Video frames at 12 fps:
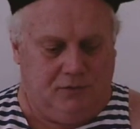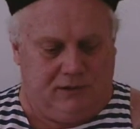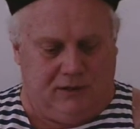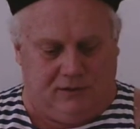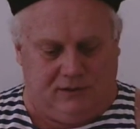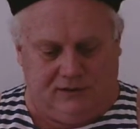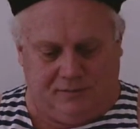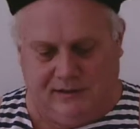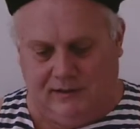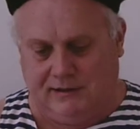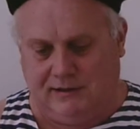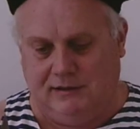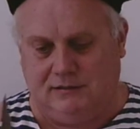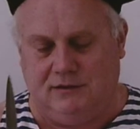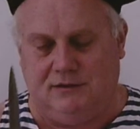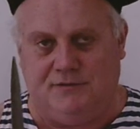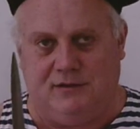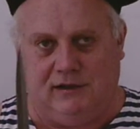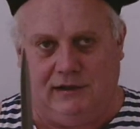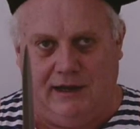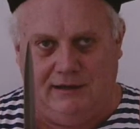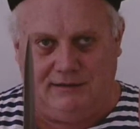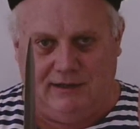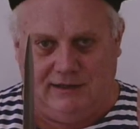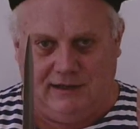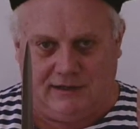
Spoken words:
also carry something like this. This is fairly light.